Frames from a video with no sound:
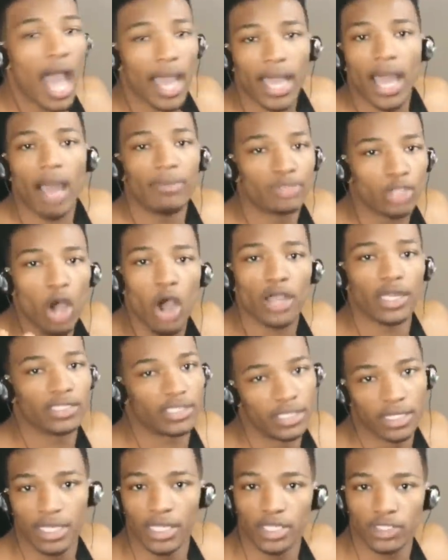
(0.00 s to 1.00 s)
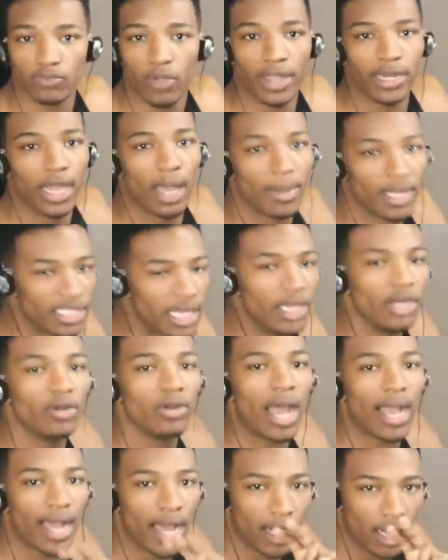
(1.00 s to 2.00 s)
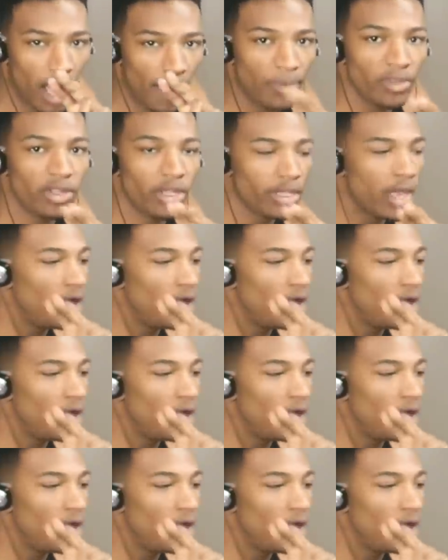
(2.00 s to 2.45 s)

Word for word: I got, I'm talking to niggas right now because I know that I got a couple